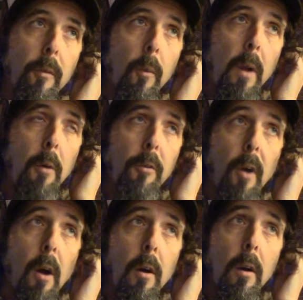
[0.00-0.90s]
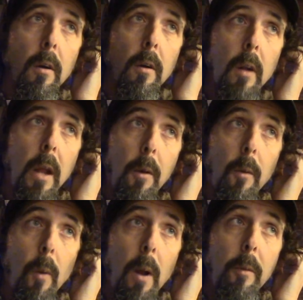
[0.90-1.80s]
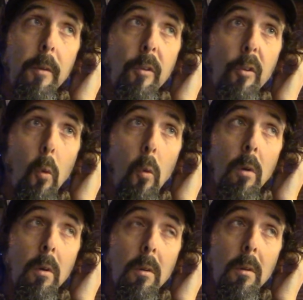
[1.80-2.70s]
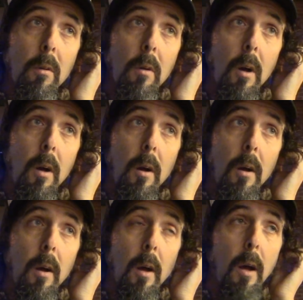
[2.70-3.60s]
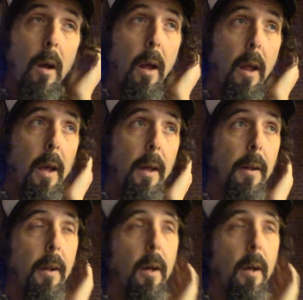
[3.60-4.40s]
When I was younger, like when I was in school, I had